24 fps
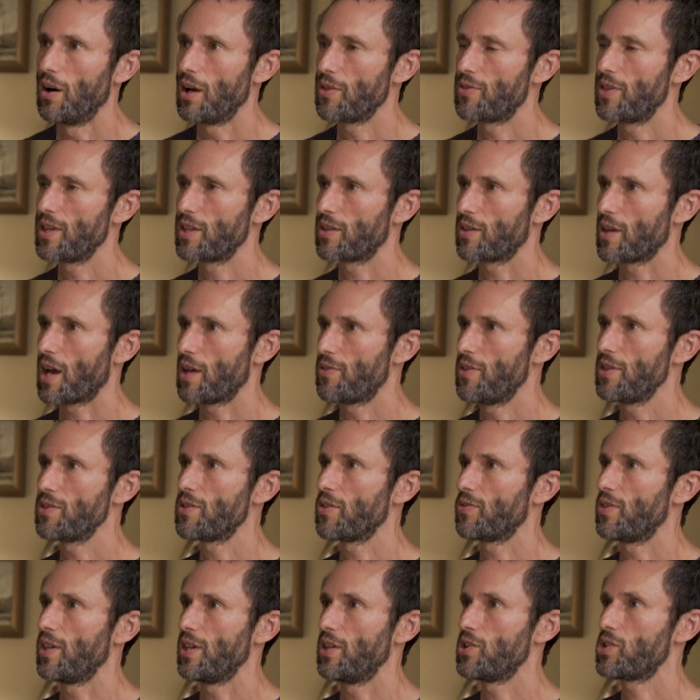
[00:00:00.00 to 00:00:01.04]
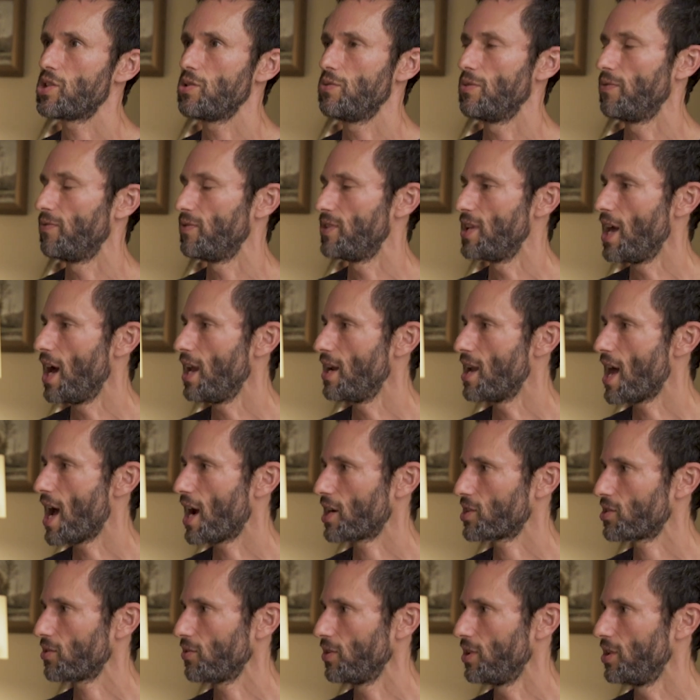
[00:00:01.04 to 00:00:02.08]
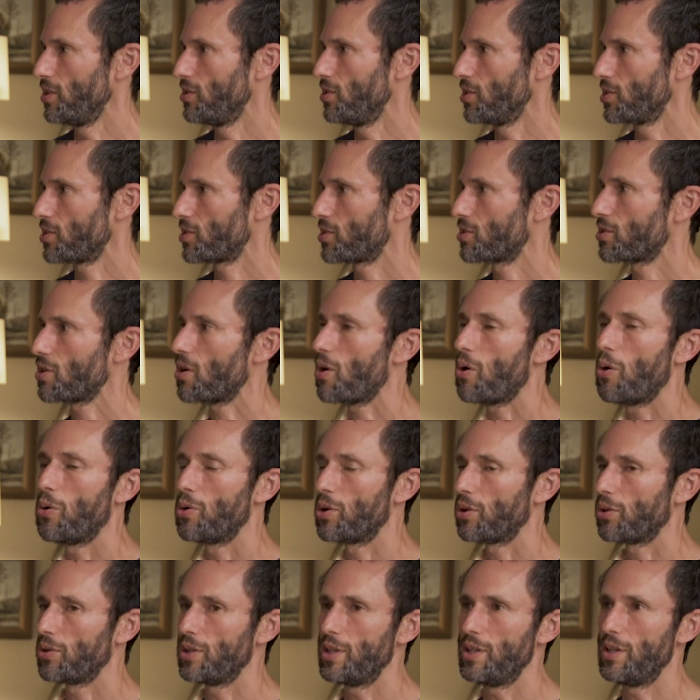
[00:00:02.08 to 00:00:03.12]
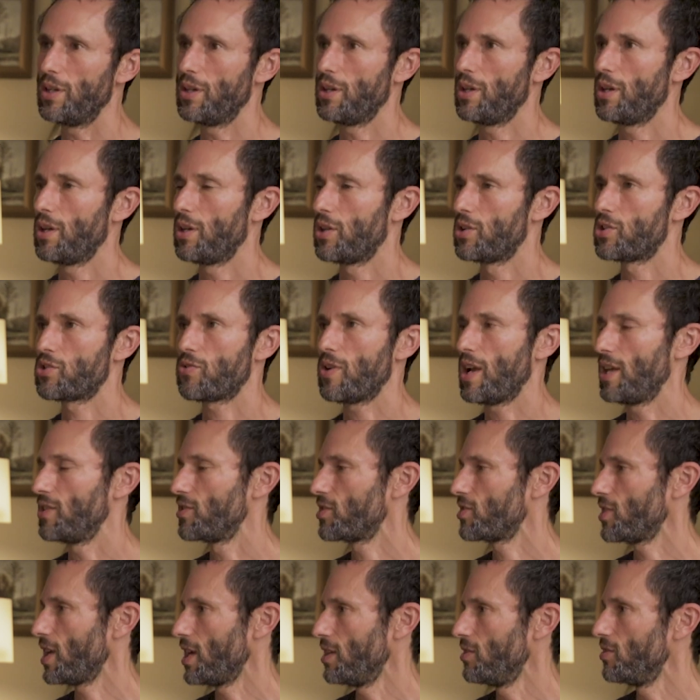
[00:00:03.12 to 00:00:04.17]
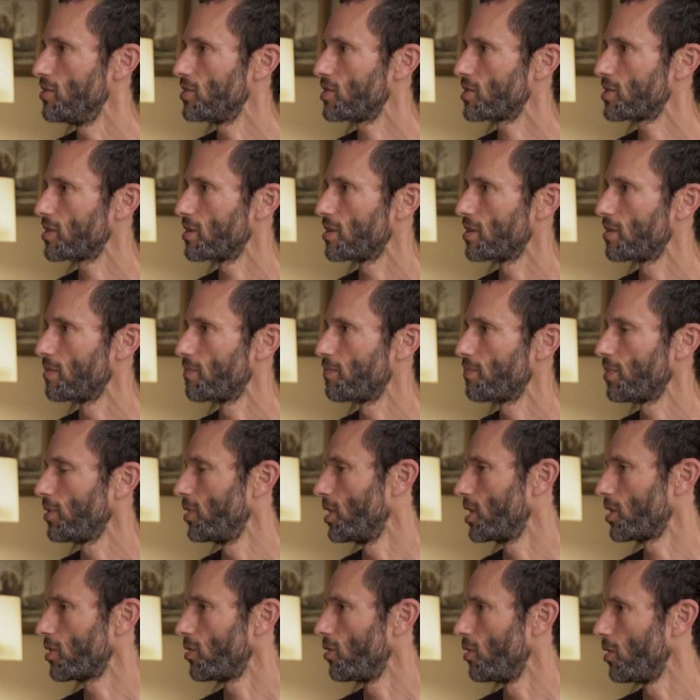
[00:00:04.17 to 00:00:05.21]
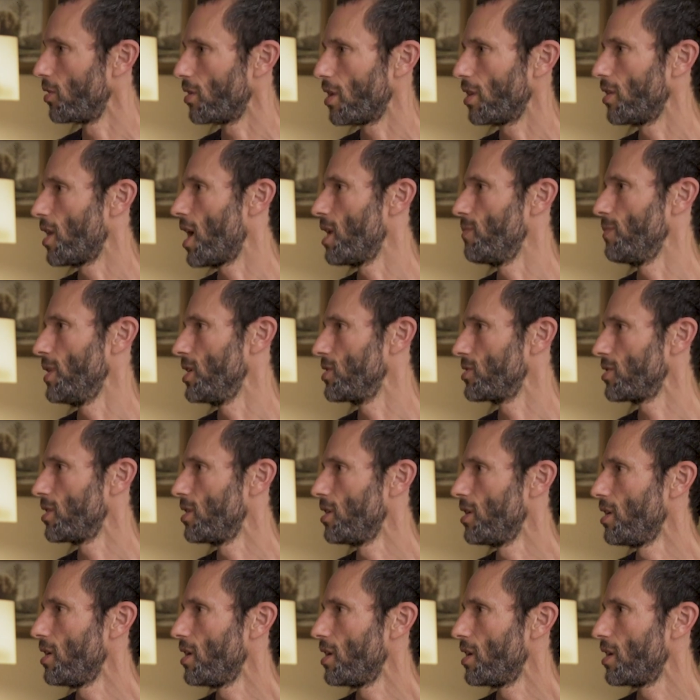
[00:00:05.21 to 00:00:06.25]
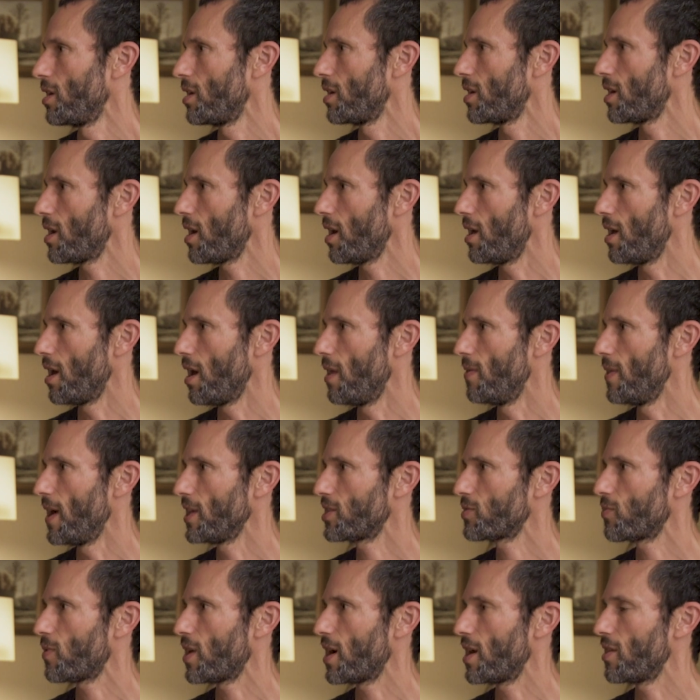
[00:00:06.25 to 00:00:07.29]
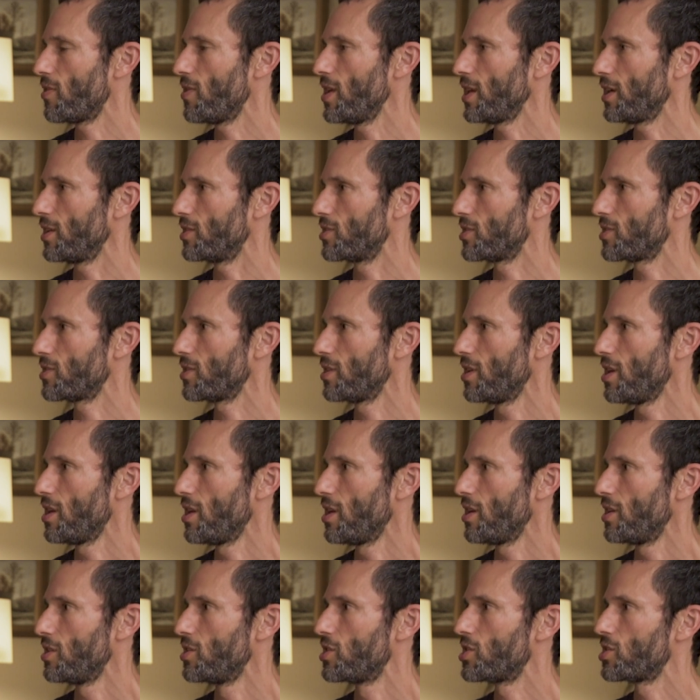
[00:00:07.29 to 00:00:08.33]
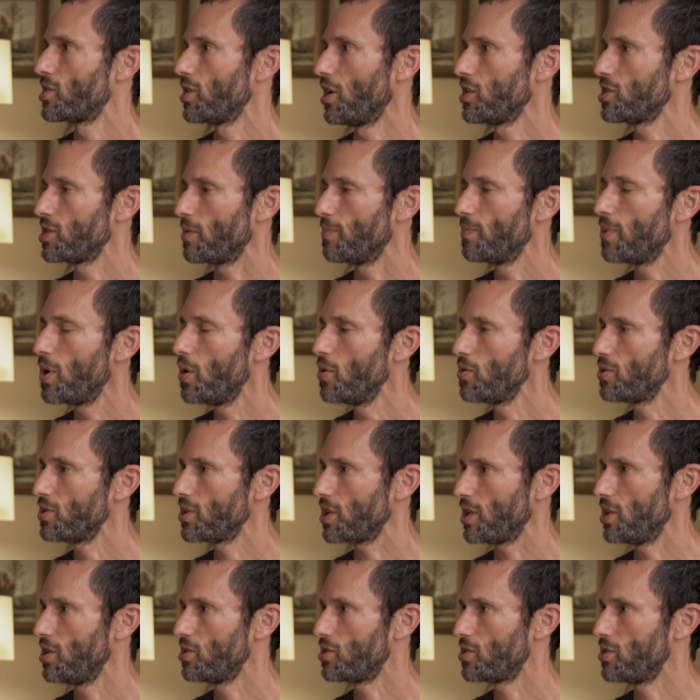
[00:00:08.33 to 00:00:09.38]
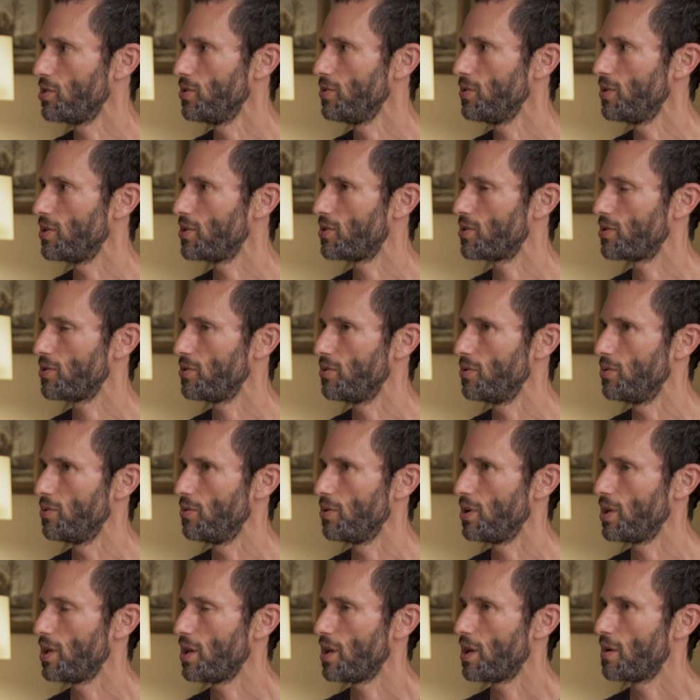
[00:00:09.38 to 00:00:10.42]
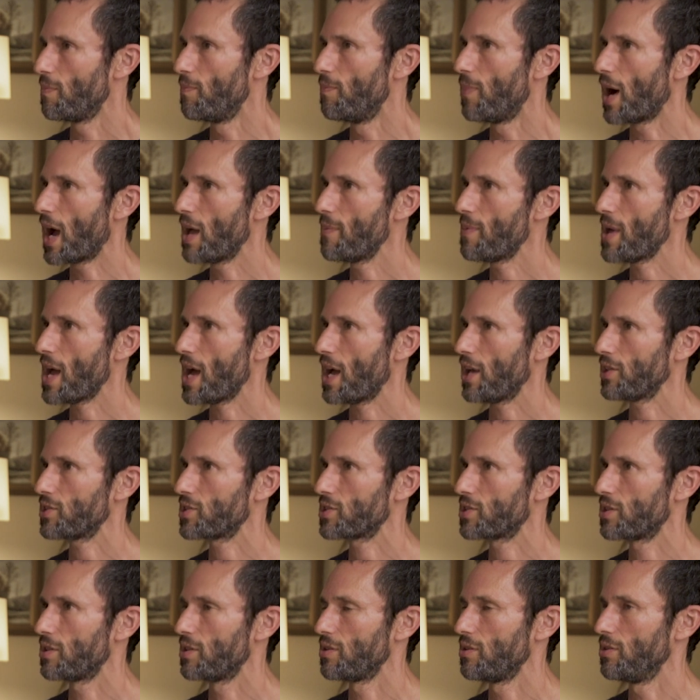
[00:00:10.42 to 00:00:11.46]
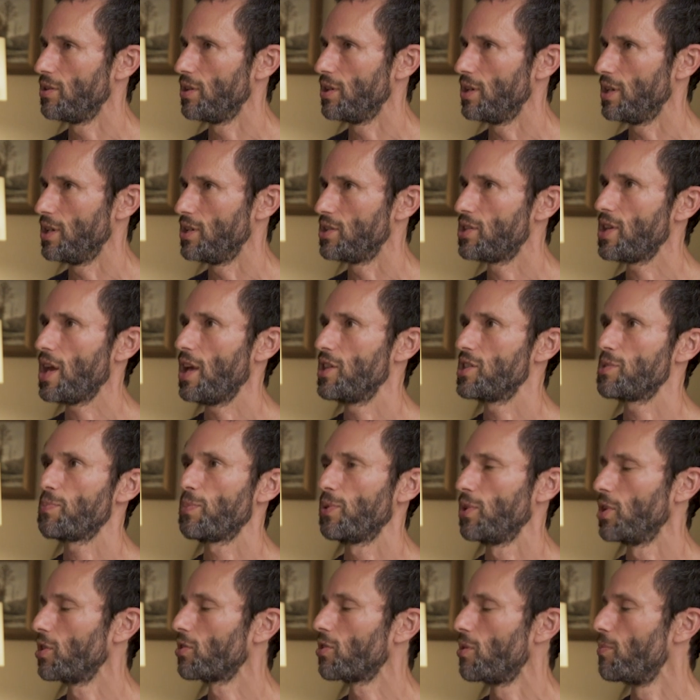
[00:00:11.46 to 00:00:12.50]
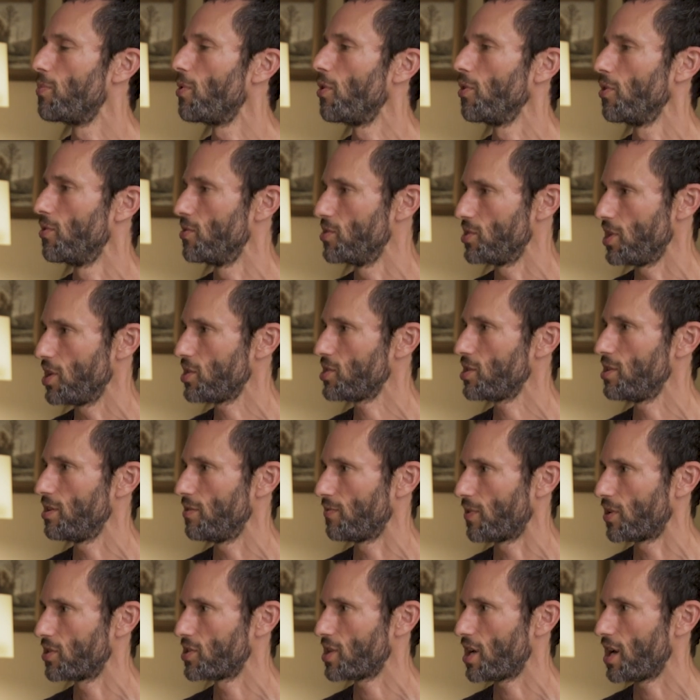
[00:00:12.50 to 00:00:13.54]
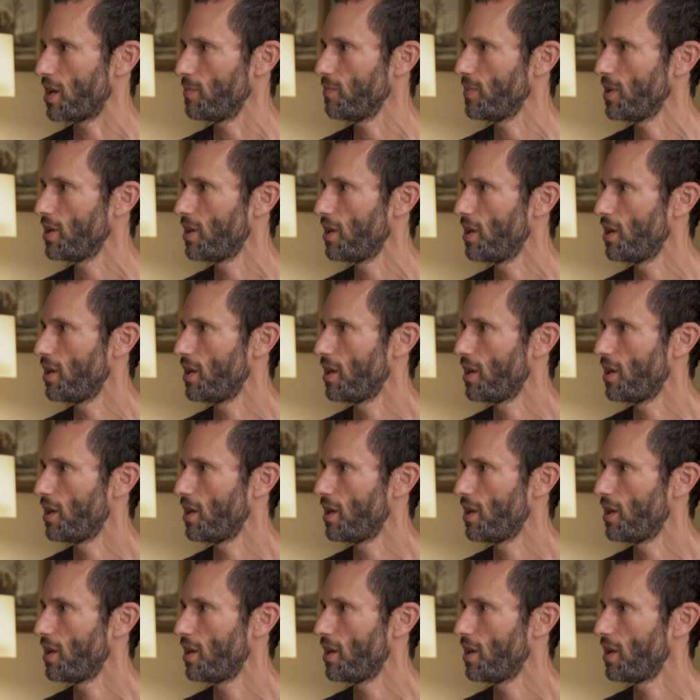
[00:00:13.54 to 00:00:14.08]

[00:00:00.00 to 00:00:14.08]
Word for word: know, I think, I think that the issue of debt actually just totally transcends political alignment. Absolutely. And, and that's why I think it's such a potent issue to bypass the intense political polarization of our time